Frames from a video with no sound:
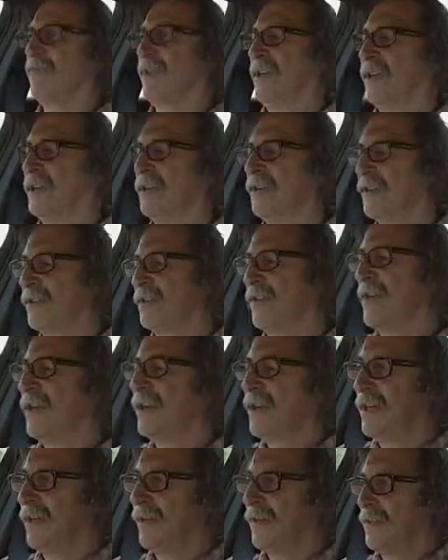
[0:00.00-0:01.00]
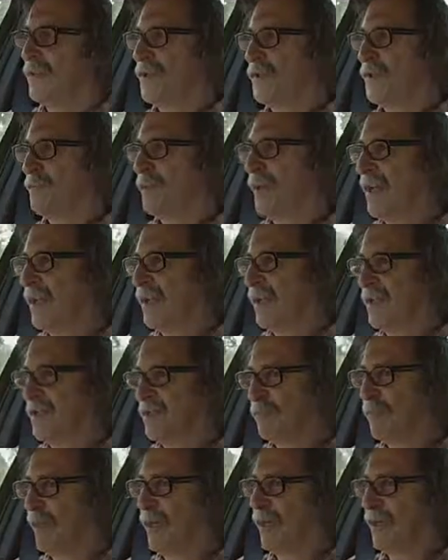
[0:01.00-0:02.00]
because if you suspend
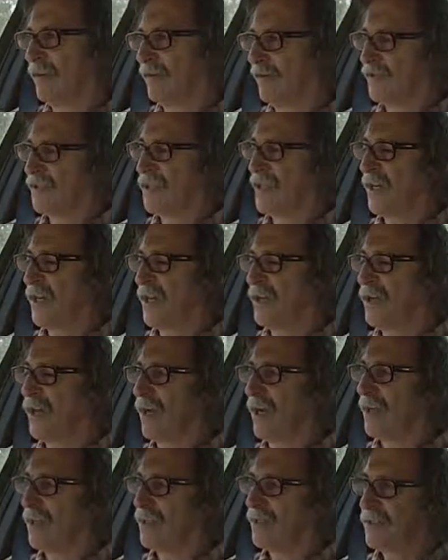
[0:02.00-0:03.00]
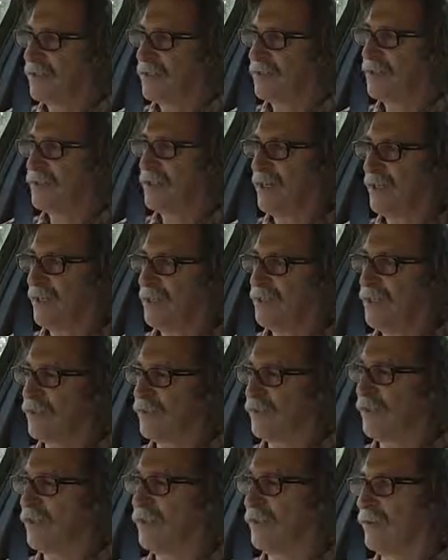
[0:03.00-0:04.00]
disbelief and say, okay, let's say this
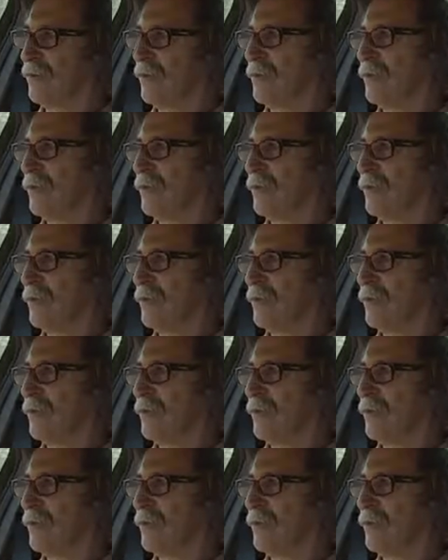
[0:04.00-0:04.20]
is real,